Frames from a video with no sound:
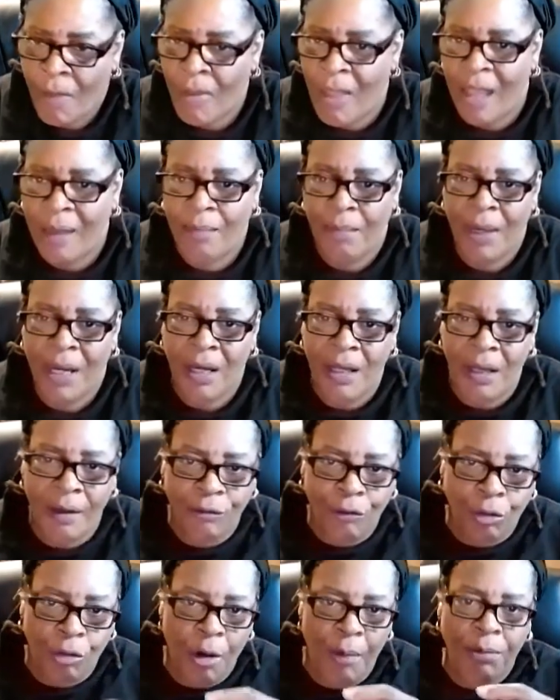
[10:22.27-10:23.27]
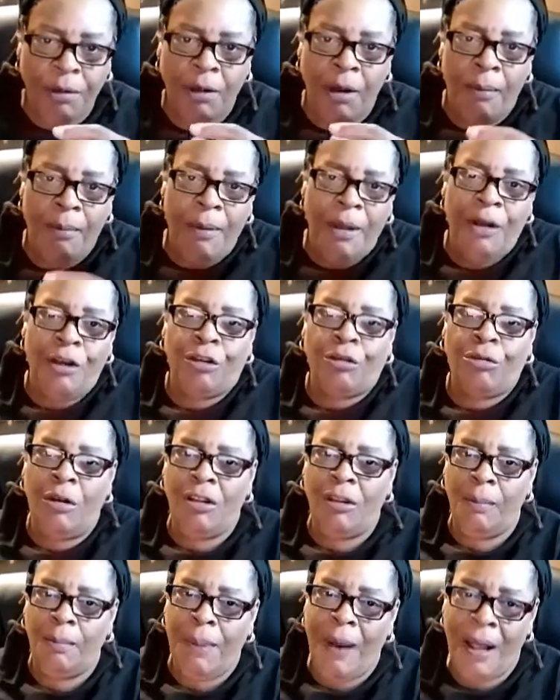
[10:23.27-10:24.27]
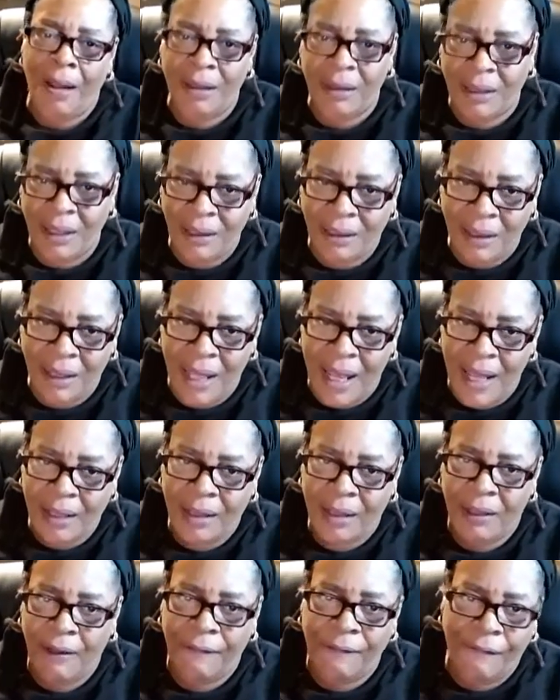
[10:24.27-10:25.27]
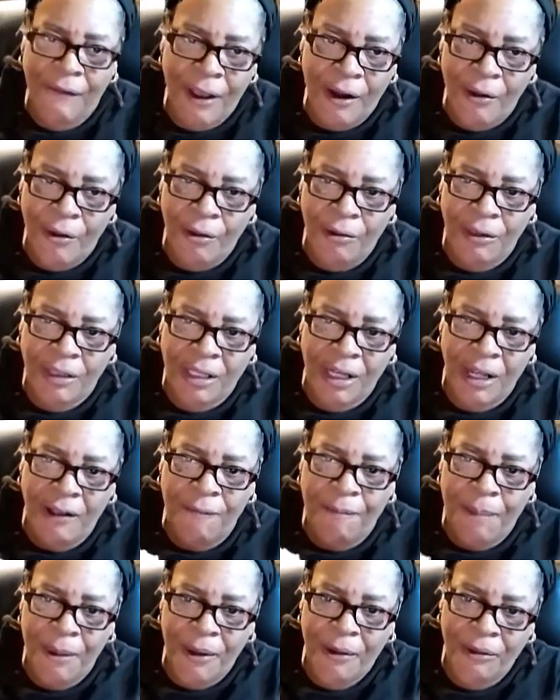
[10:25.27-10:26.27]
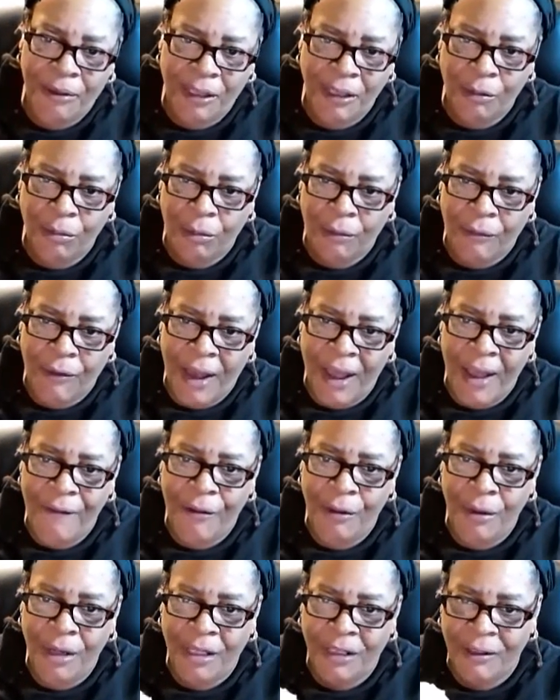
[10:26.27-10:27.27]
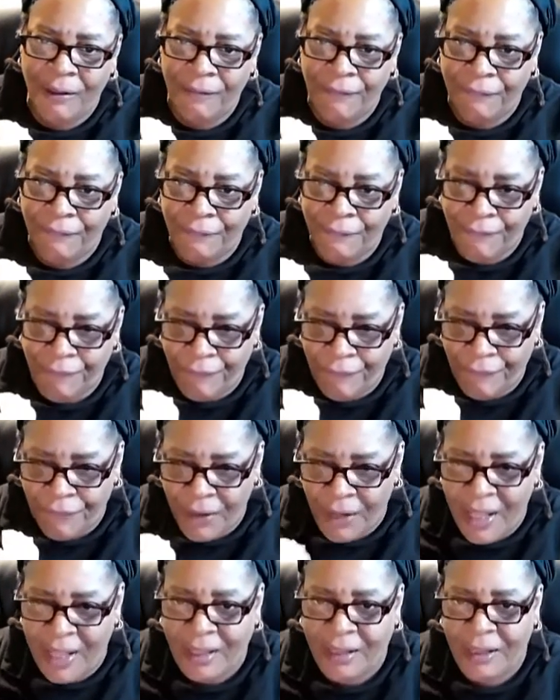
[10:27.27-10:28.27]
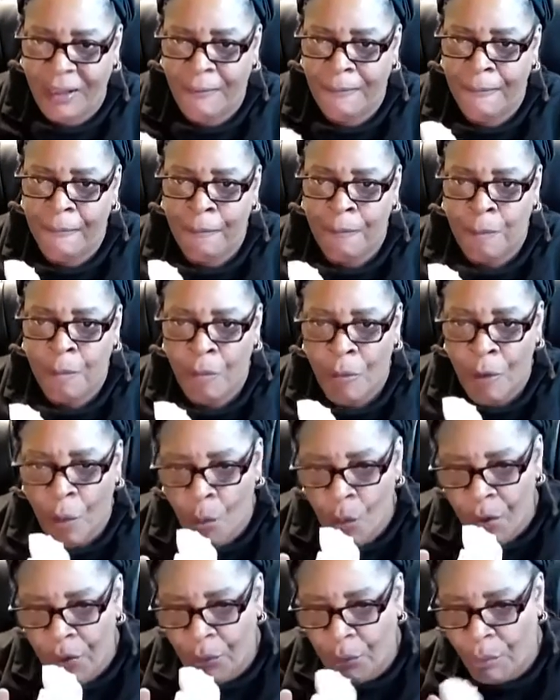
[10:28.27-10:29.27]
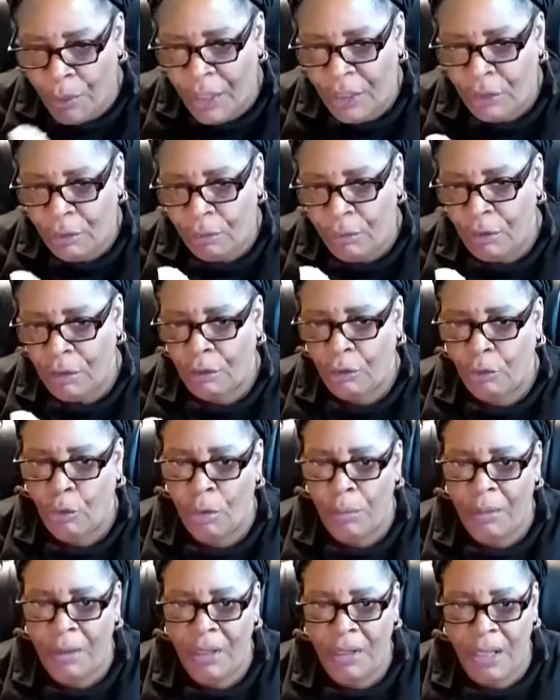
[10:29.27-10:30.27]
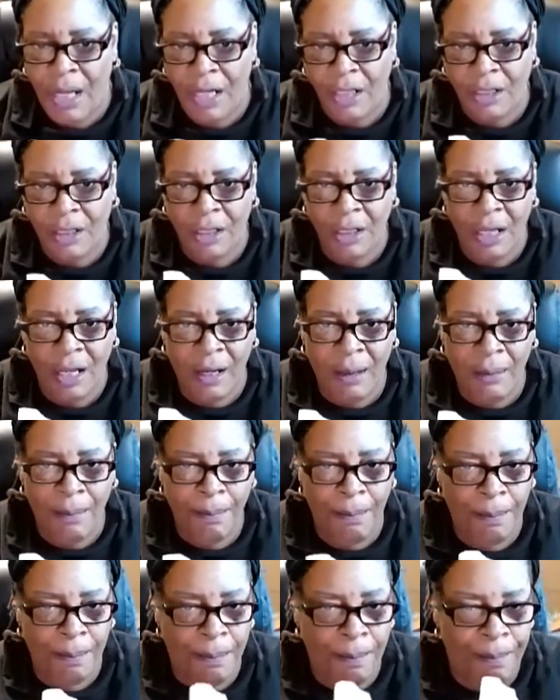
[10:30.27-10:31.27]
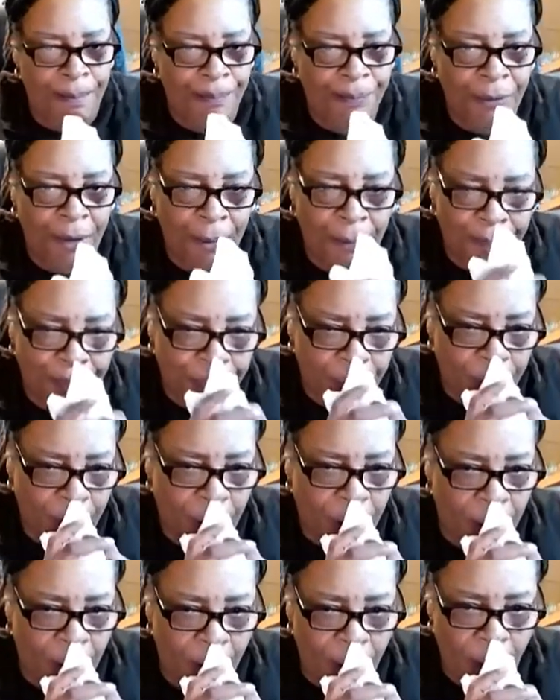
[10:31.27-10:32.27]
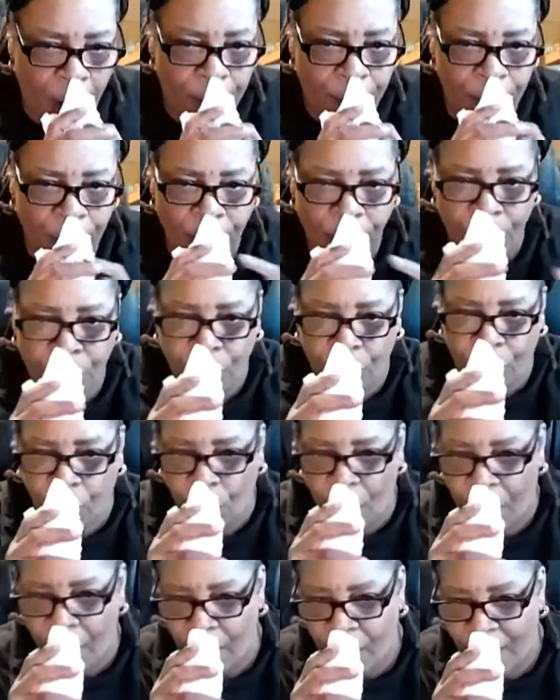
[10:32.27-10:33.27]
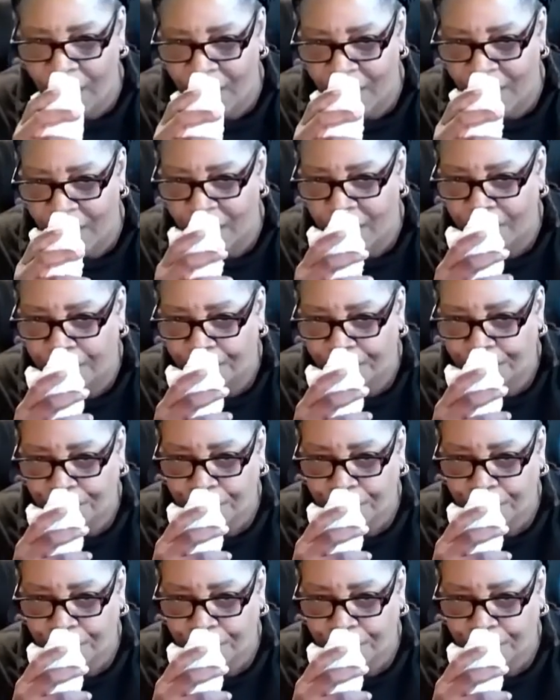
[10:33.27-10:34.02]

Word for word: like many of Trump's administration policies and action, the federal death penalty's revival is inflected with racial discrimination and uh, arbitrariness.